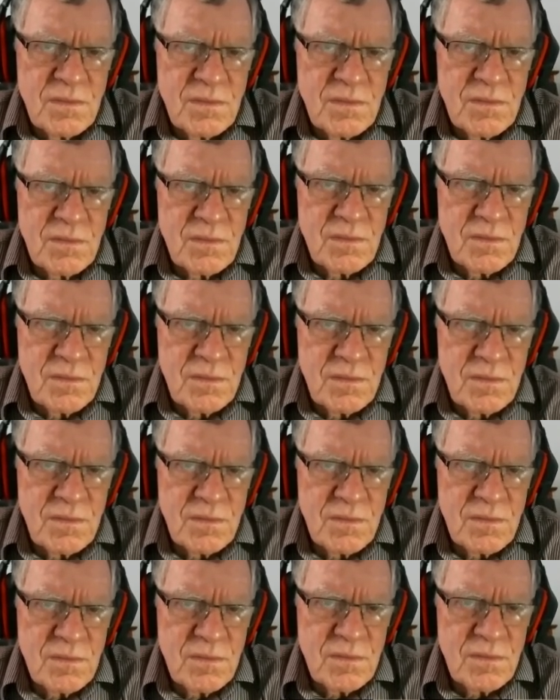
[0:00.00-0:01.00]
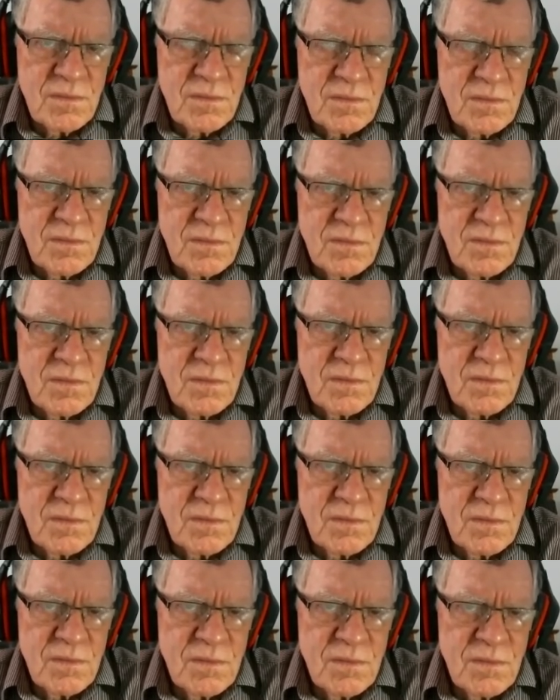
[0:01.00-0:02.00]

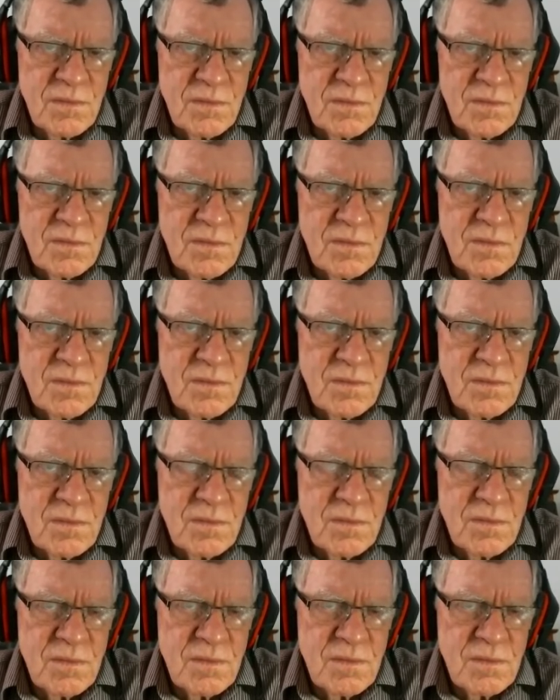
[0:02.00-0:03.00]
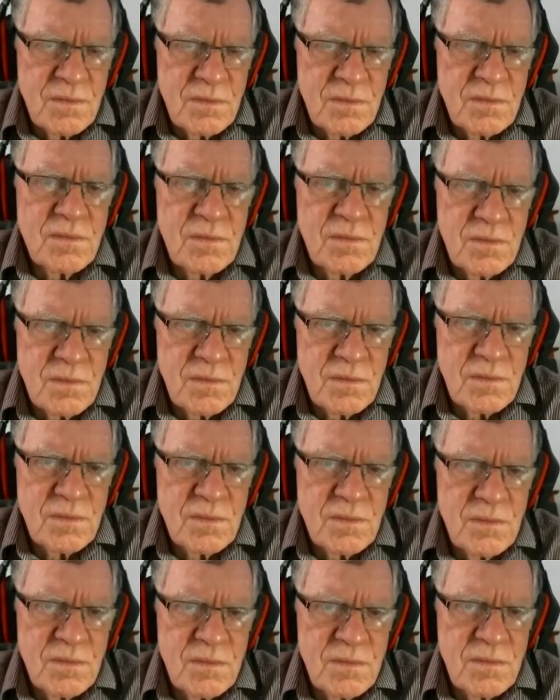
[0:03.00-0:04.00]

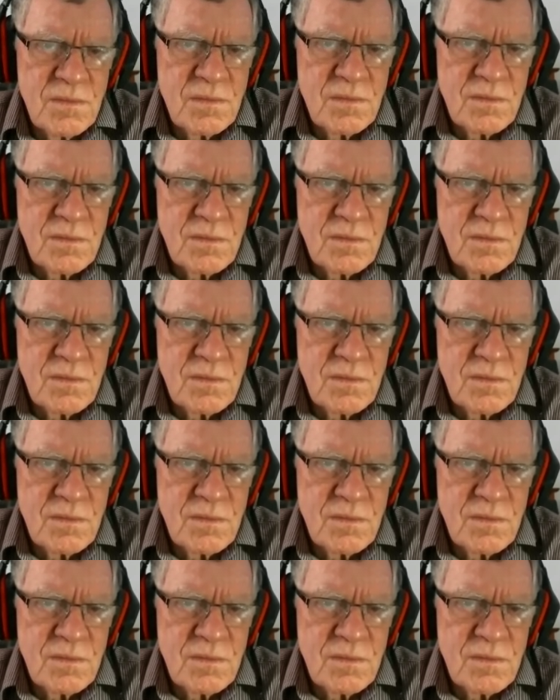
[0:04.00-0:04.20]
The person shown says nothing.